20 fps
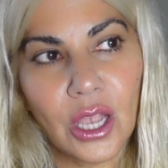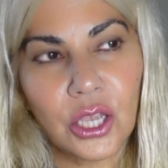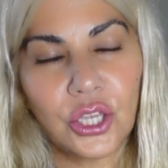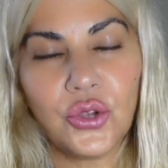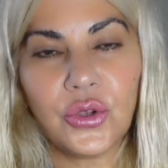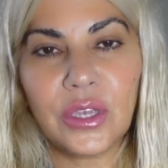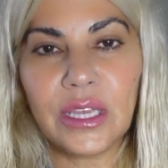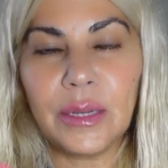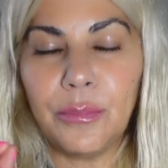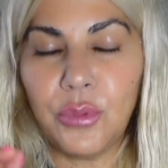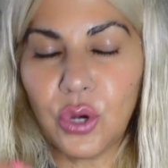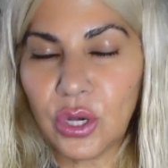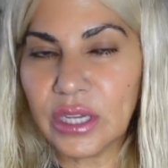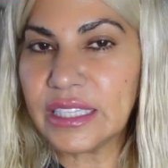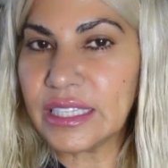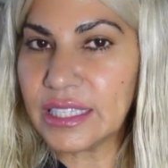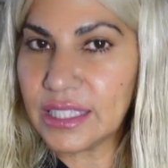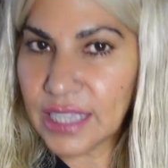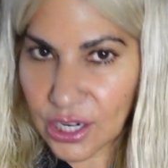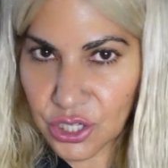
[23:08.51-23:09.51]
you can book a
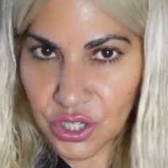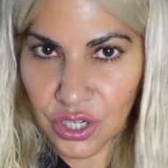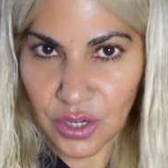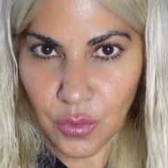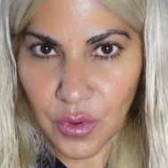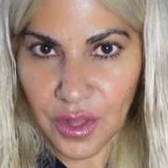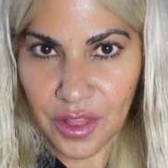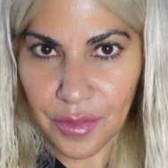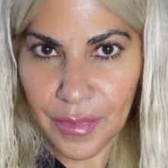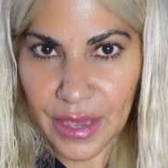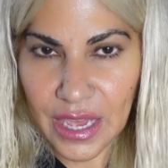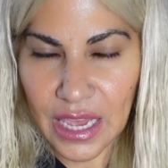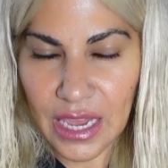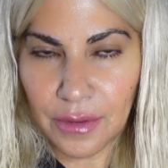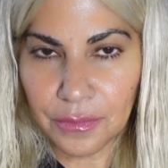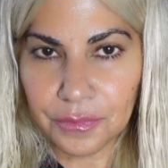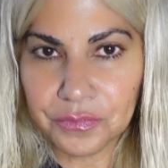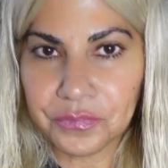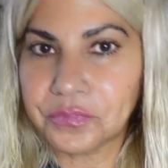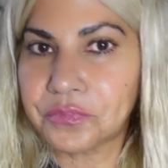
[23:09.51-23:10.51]
session with me